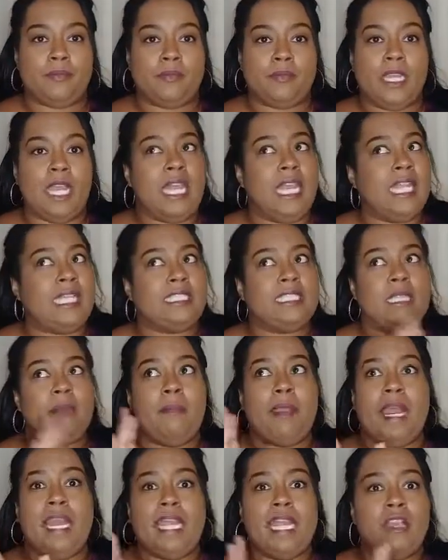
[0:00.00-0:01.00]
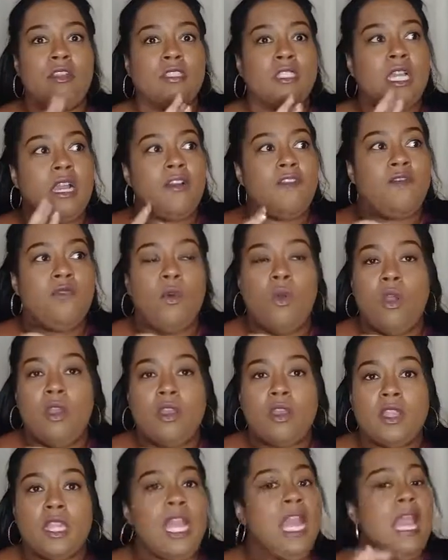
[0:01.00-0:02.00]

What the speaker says: unless somebody else come forward.